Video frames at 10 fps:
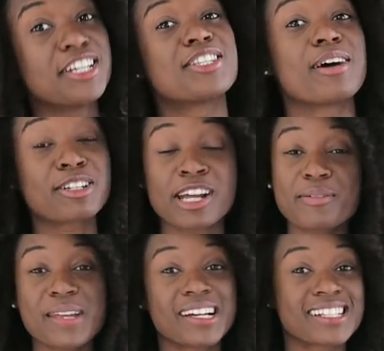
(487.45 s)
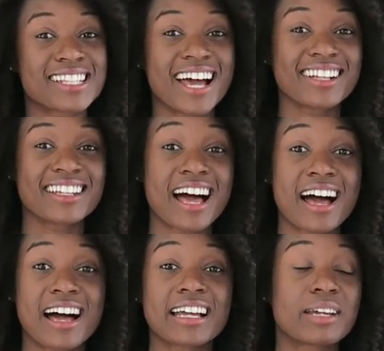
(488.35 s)
So I try to be outside a
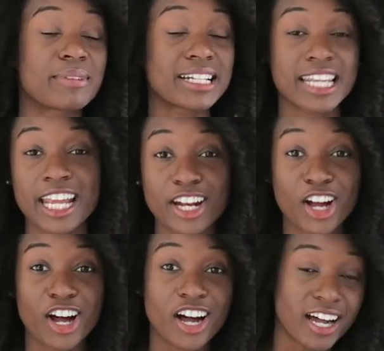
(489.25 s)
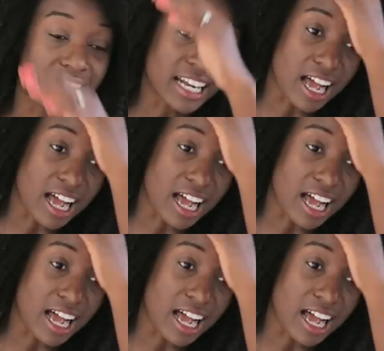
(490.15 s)
lot, get my tan on,